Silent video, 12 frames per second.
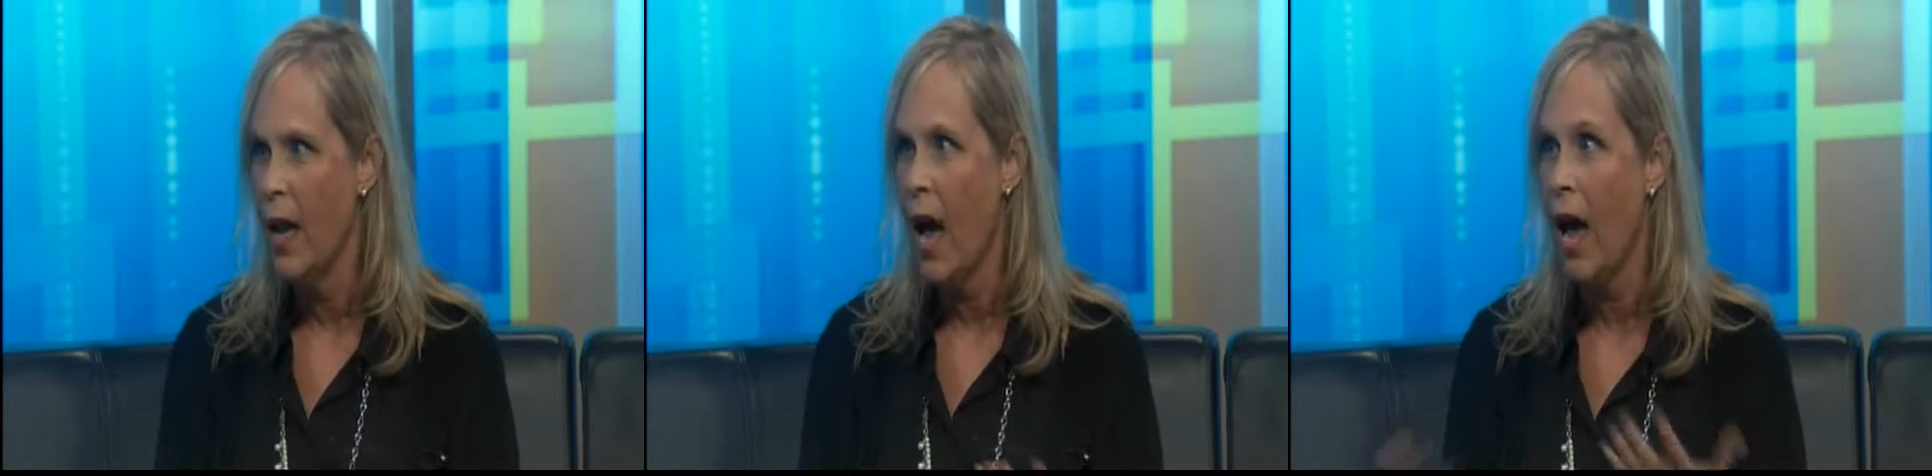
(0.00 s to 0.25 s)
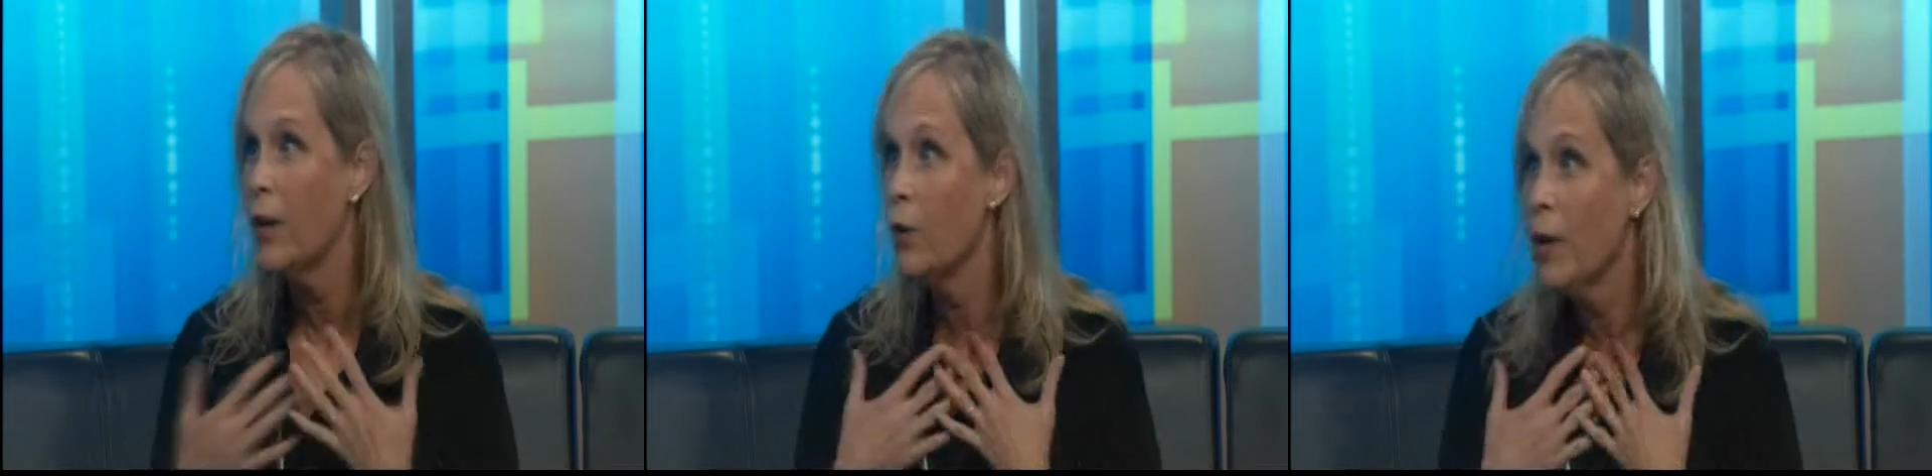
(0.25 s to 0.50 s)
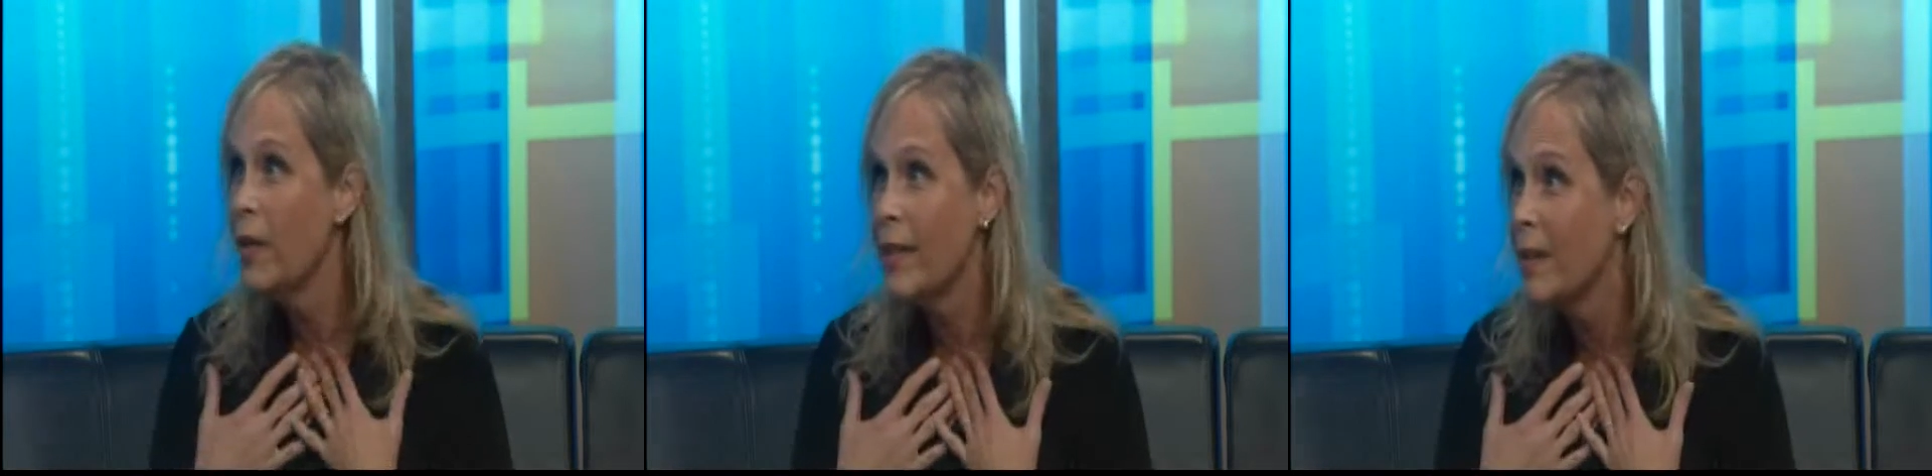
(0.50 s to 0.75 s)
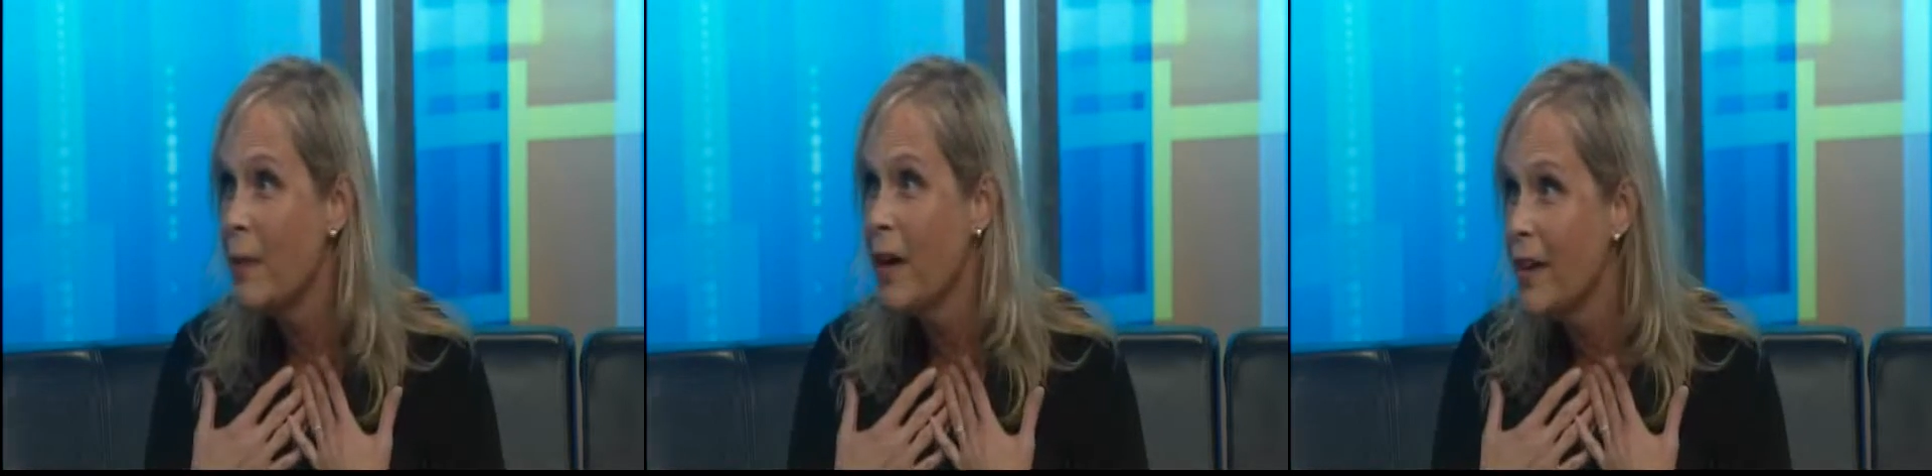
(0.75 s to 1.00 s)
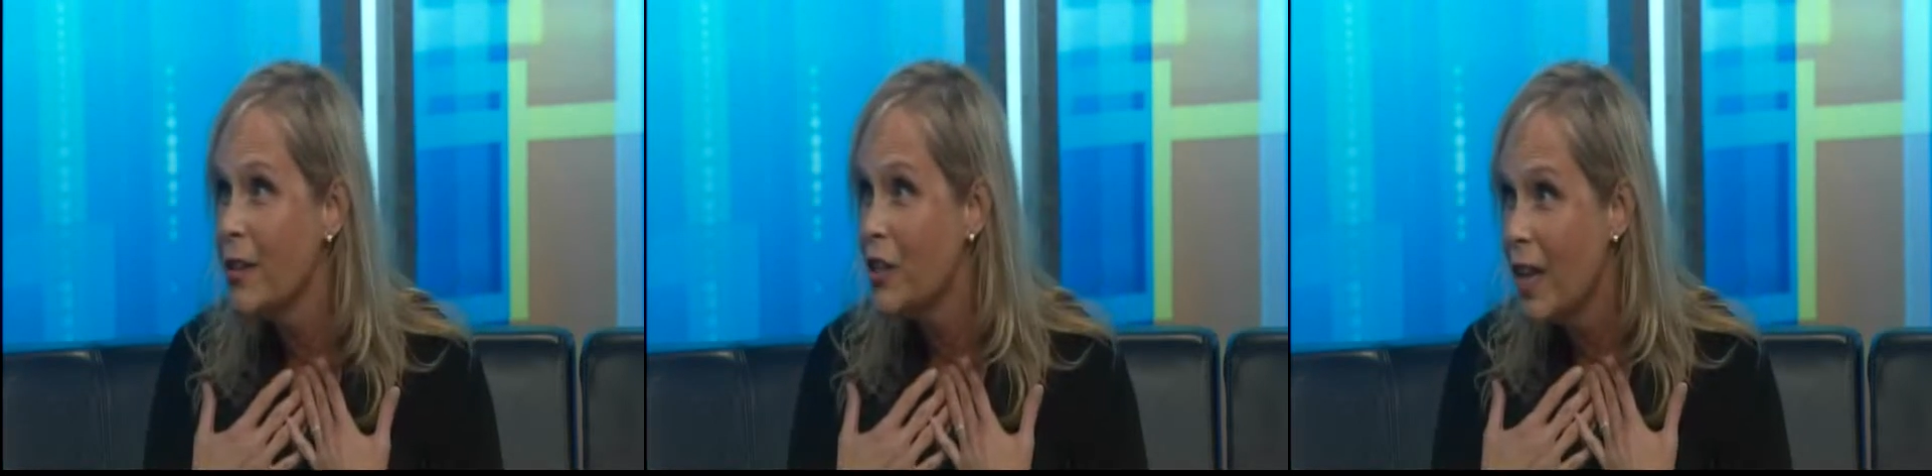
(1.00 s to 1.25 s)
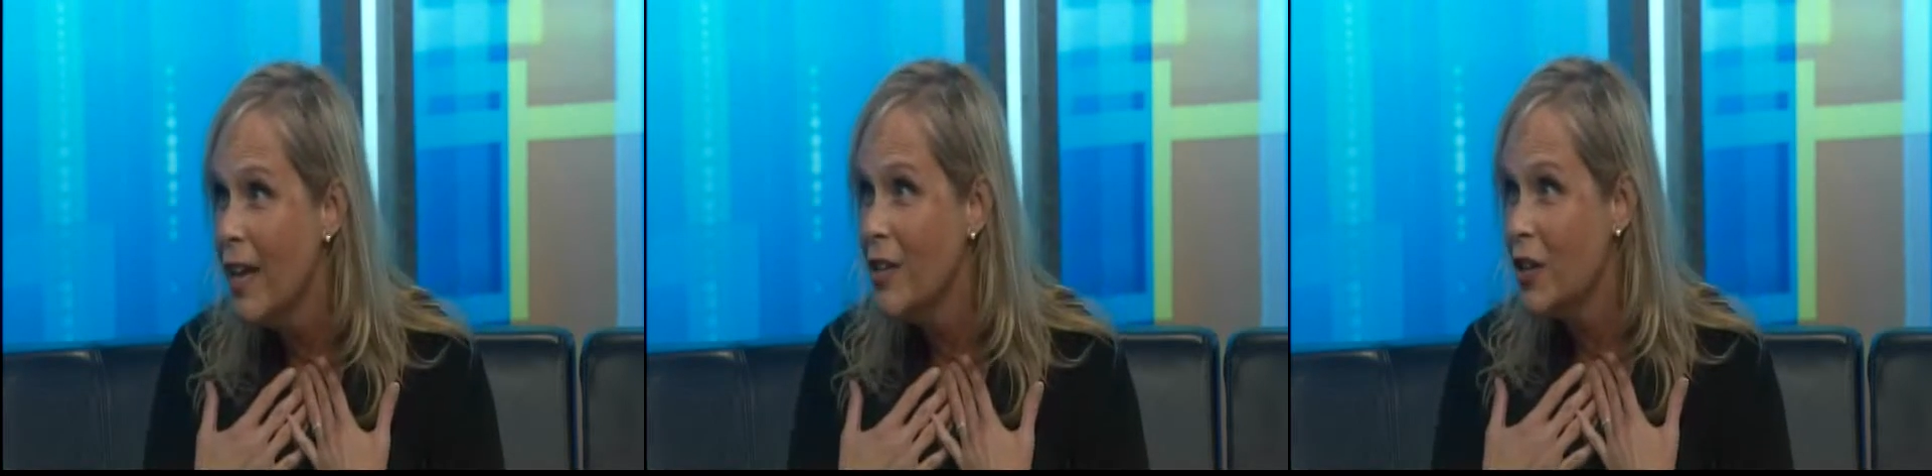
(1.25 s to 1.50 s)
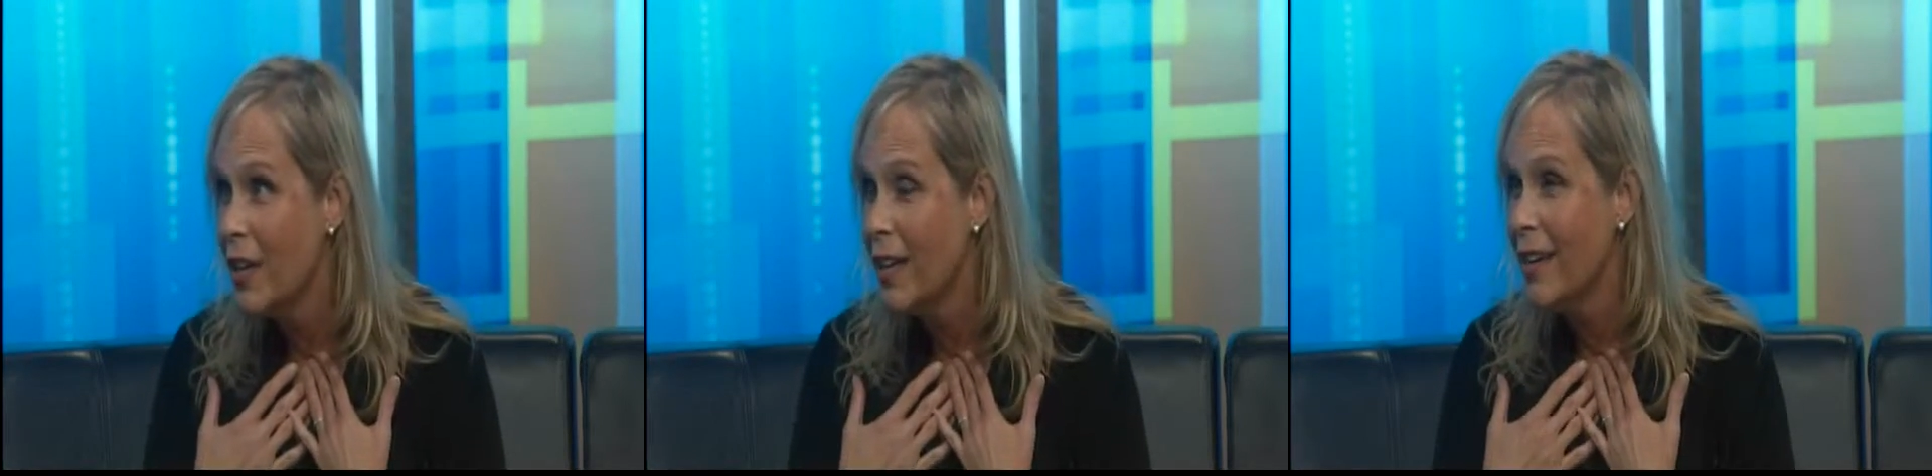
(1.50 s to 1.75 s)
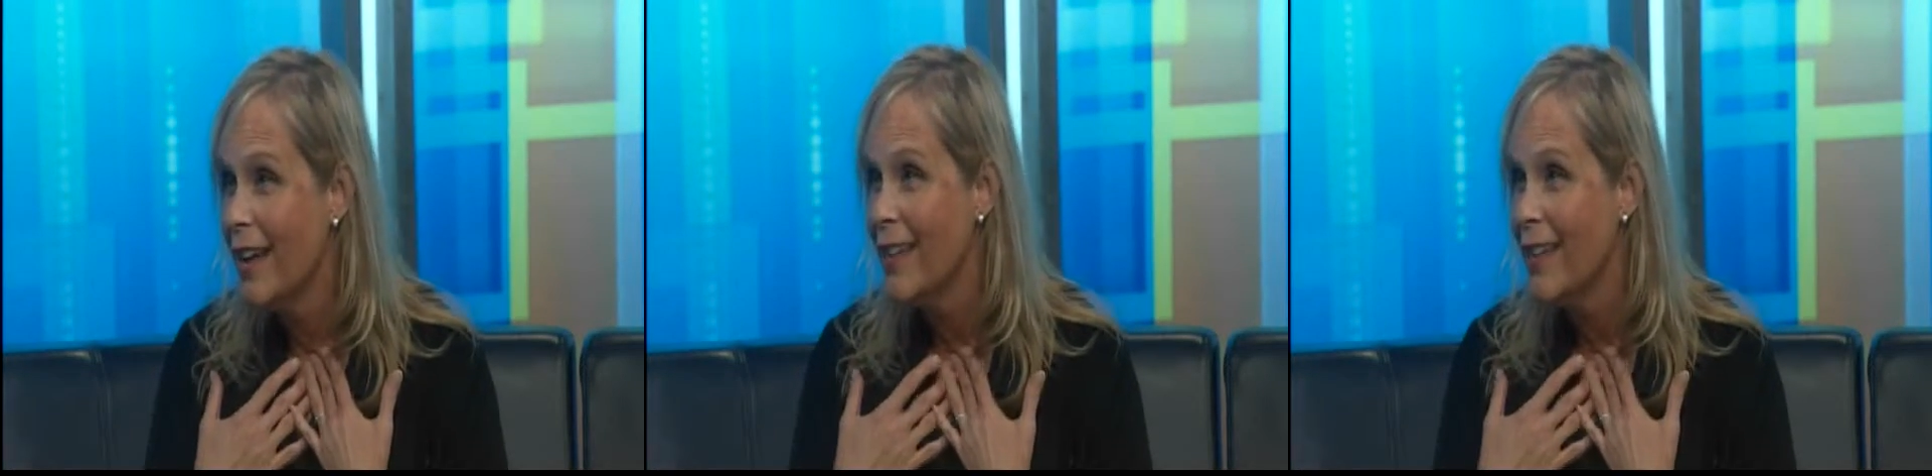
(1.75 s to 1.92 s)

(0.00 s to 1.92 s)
I don't know anything about education,